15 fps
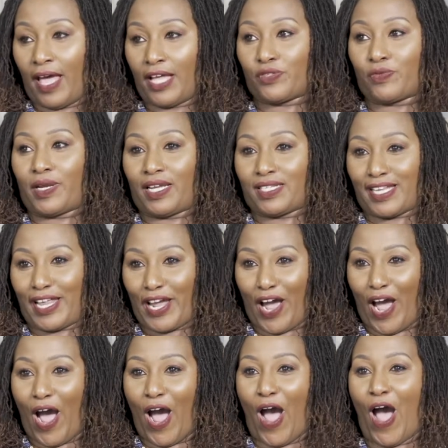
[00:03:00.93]
that's when I was like,
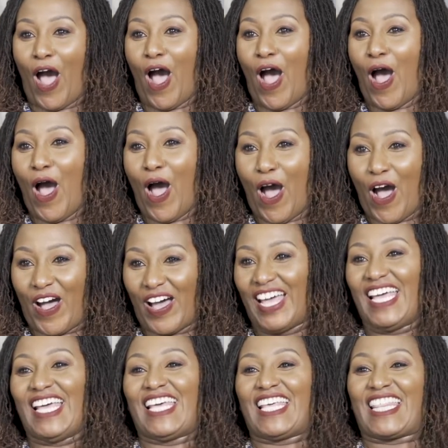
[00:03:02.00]
aha, uh-huh,
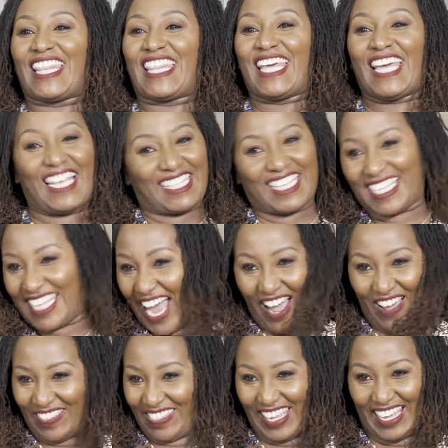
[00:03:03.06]
mm -hmm. this is
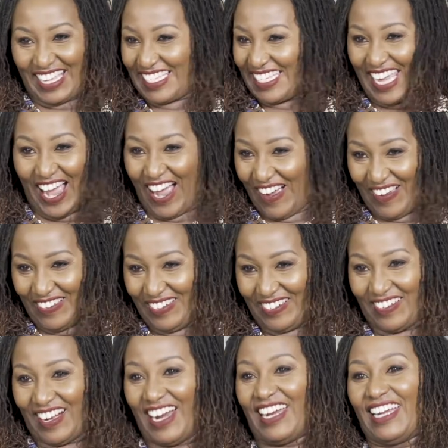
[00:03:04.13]
how things go,
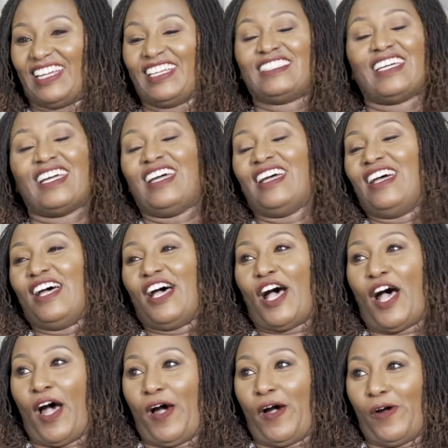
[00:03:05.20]
nice, right? Nice.
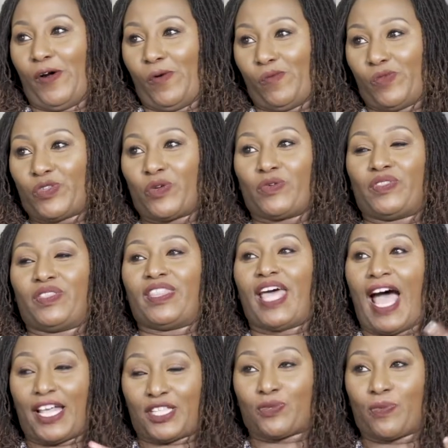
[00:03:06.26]
Um, so
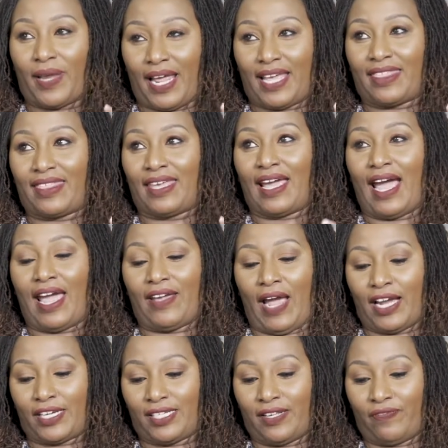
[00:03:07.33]
that's when I think I
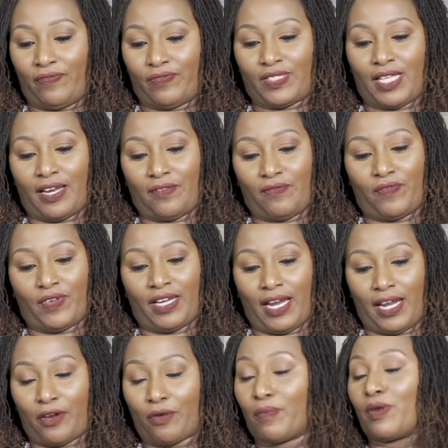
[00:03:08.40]
actually started
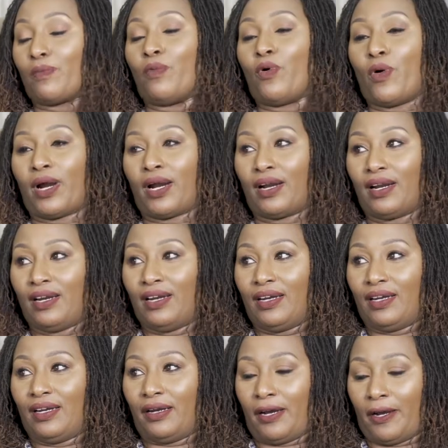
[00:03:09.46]
feeling a little bit more.
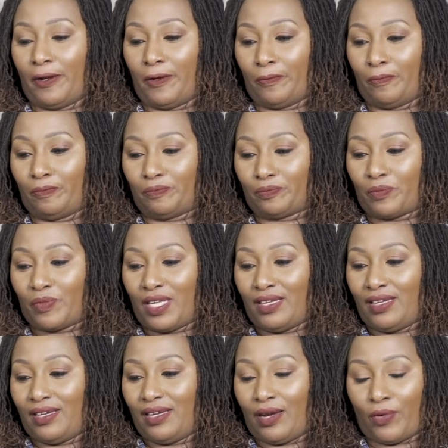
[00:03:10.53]
Um,
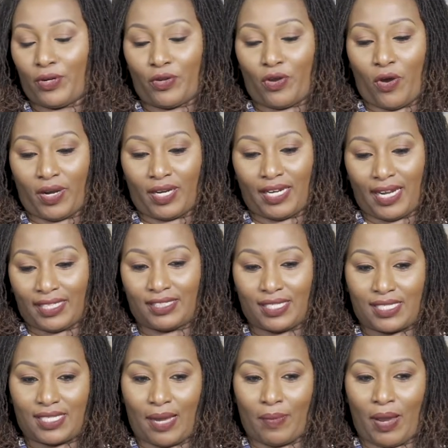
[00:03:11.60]
what do you call it? Like
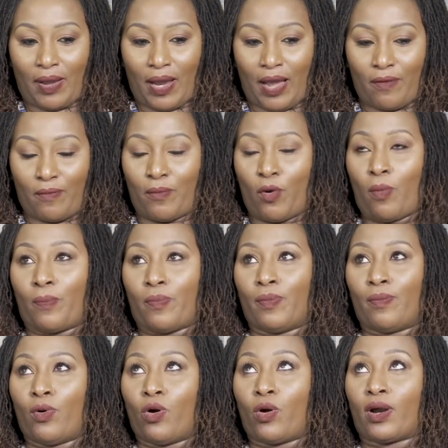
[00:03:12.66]
just um, uh, uh, more
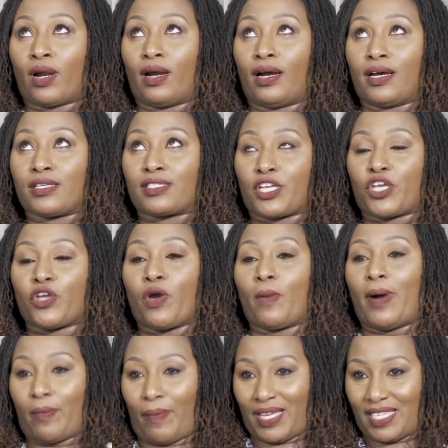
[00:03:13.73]
more uh, secure
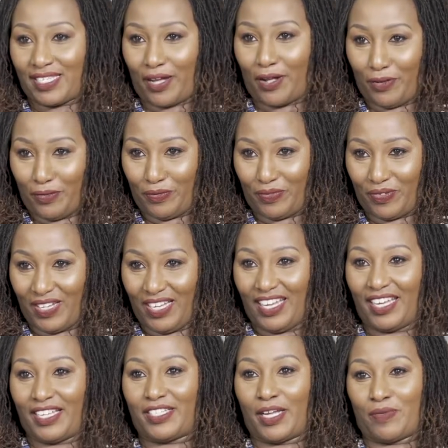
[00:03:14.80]
about myself
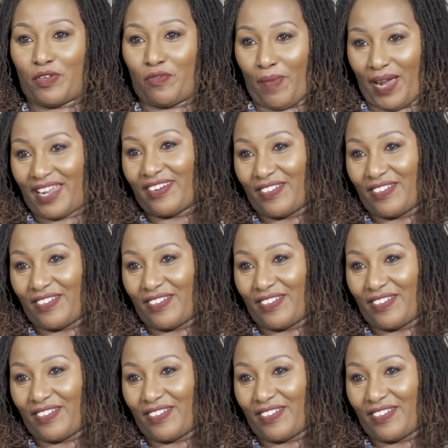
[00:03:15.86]
uh-huh, in terms uh-huh. of my